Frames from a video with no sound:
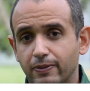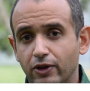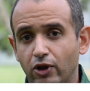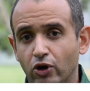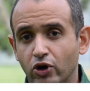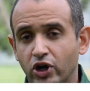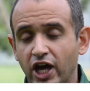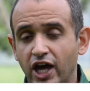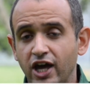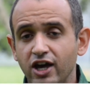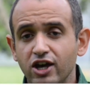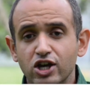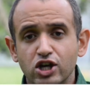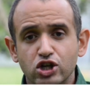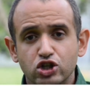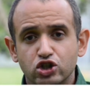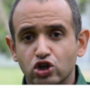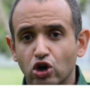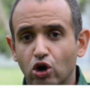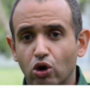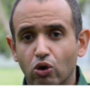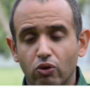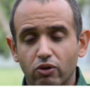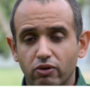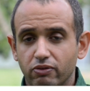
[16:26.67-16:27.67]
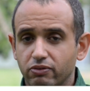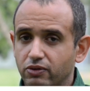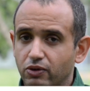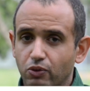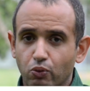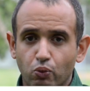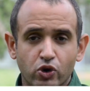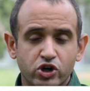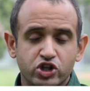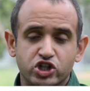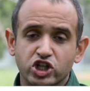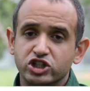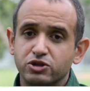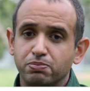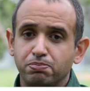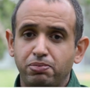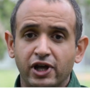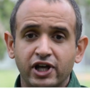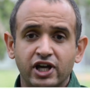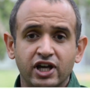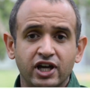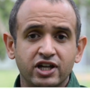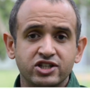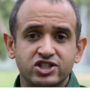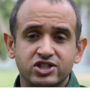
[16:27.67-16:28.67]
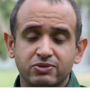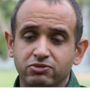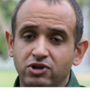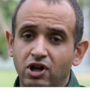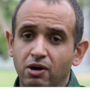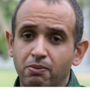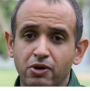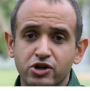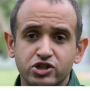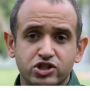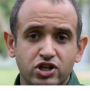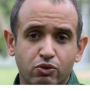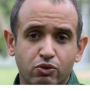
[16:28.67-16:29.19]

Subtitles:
Okay, so we're just plugging in some numbers